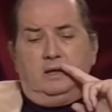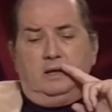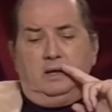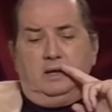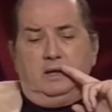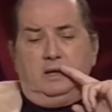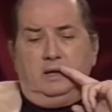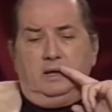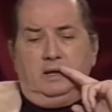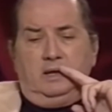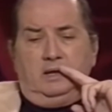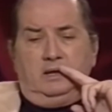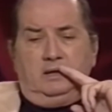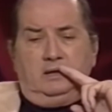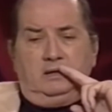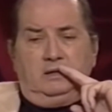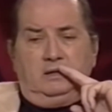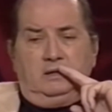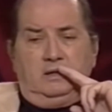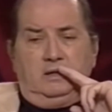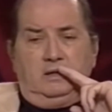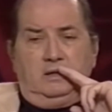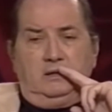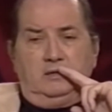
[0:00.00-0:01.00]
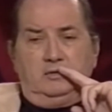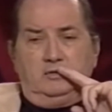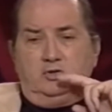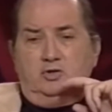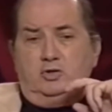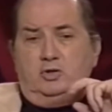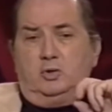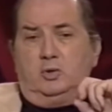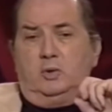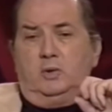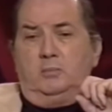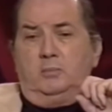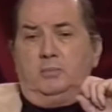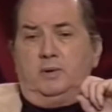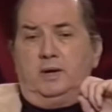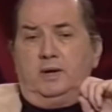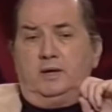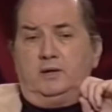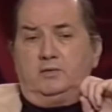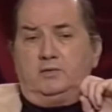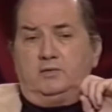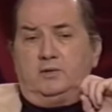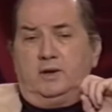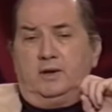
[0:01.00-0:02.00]
And Joe and
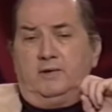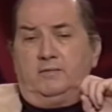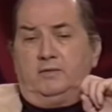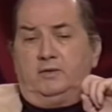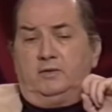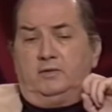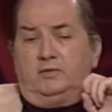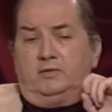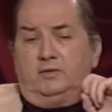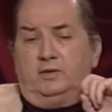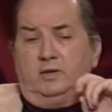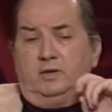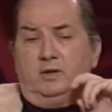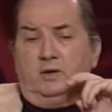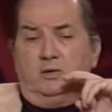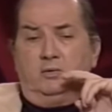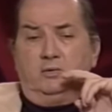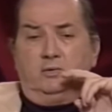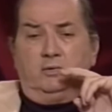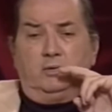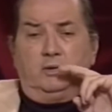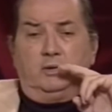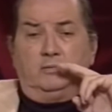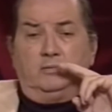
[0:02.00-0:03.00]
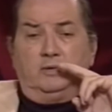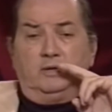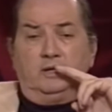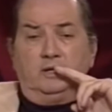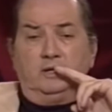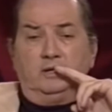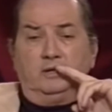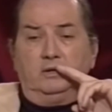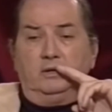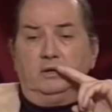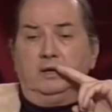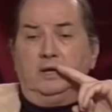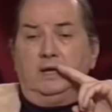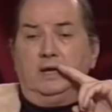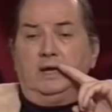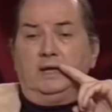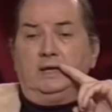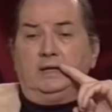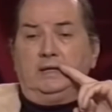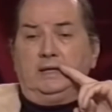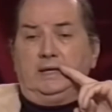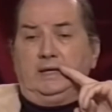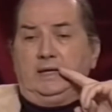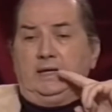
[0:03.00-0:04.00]
Pat Travis, the owner of the Little
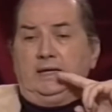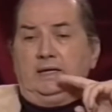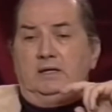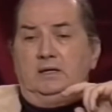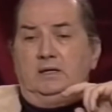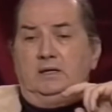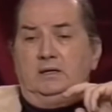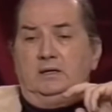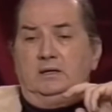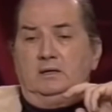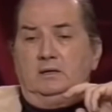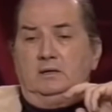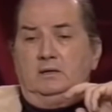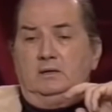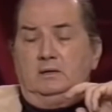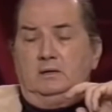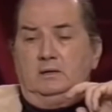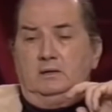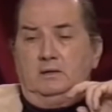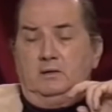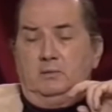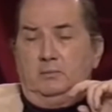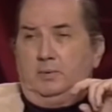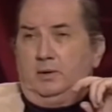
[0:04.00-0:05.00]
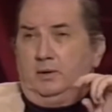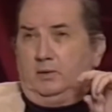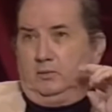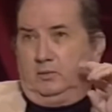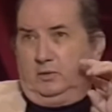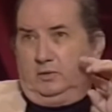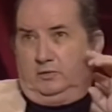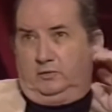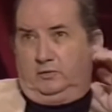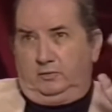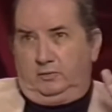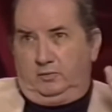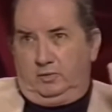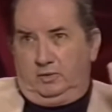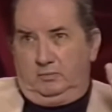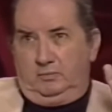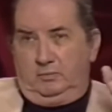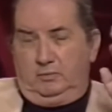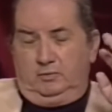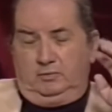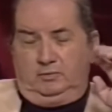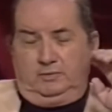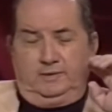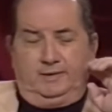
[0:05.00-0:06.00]
Ailey Inn, the big restaurant
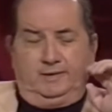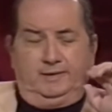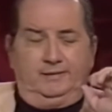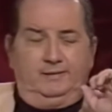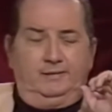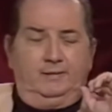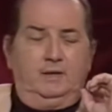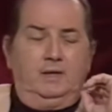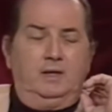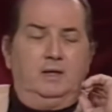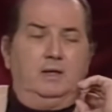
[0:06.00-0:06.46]
motel,